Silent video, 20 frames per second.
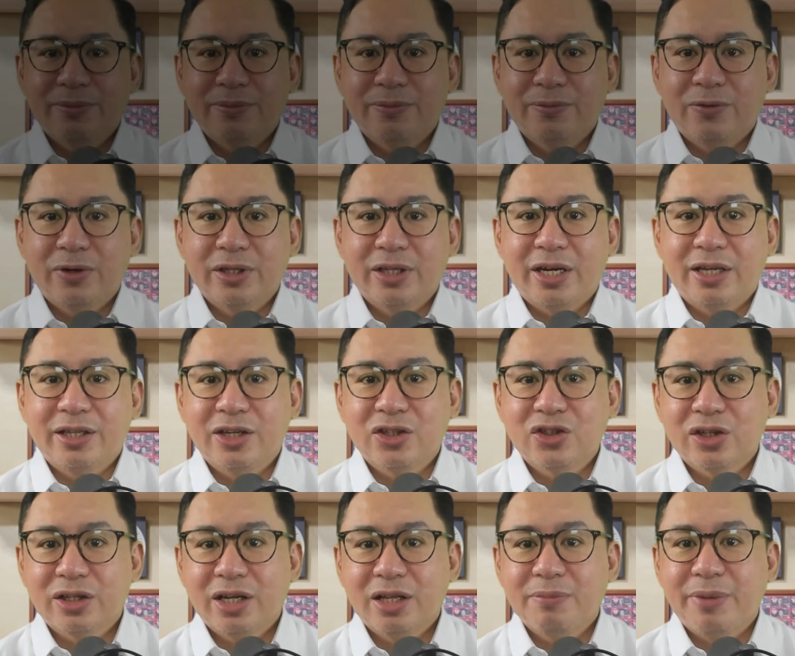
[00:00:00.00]
were the
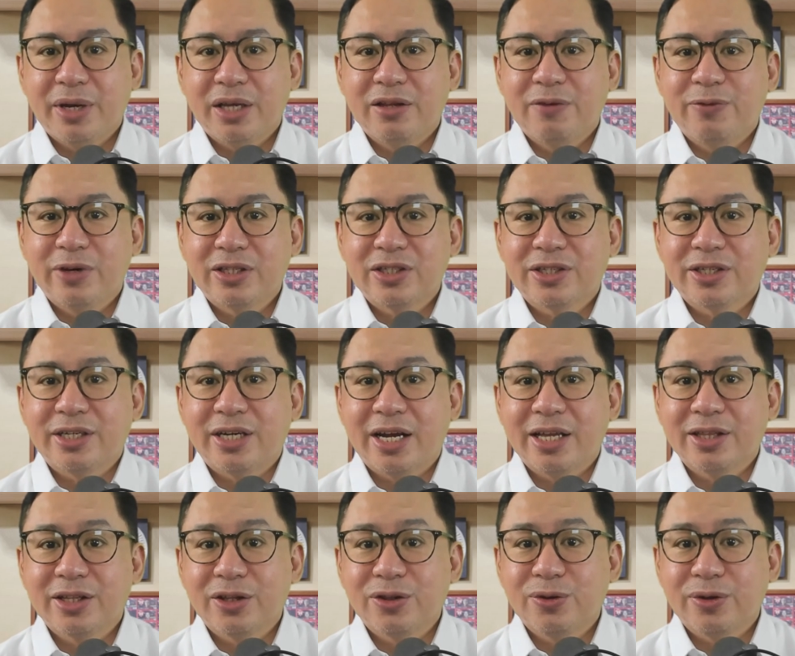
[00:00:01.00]
additional benefits
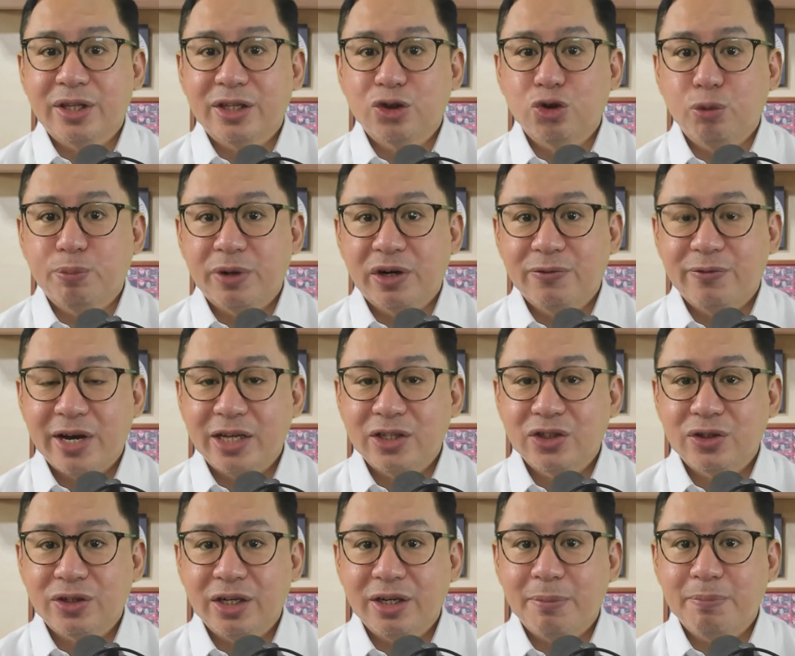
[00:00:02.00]
granted to the
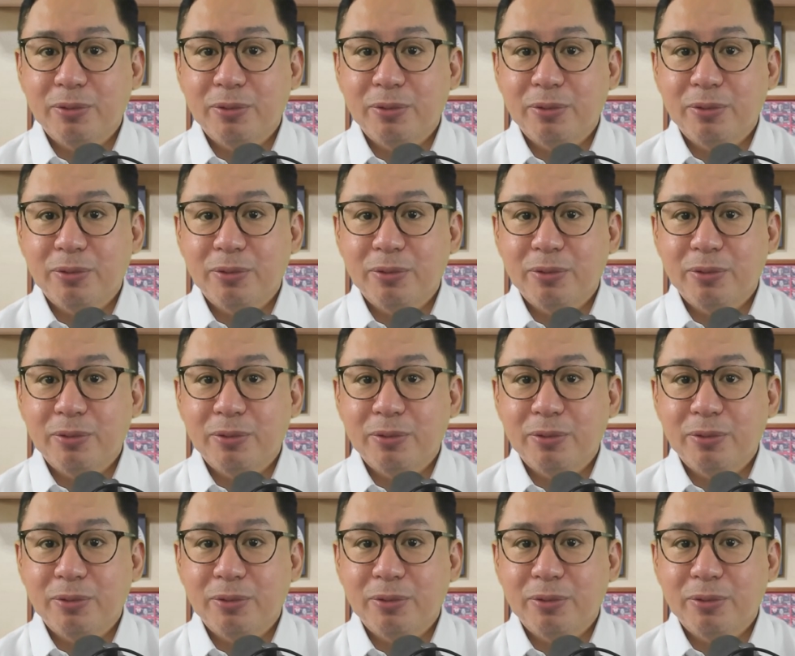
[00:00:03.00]
supervisory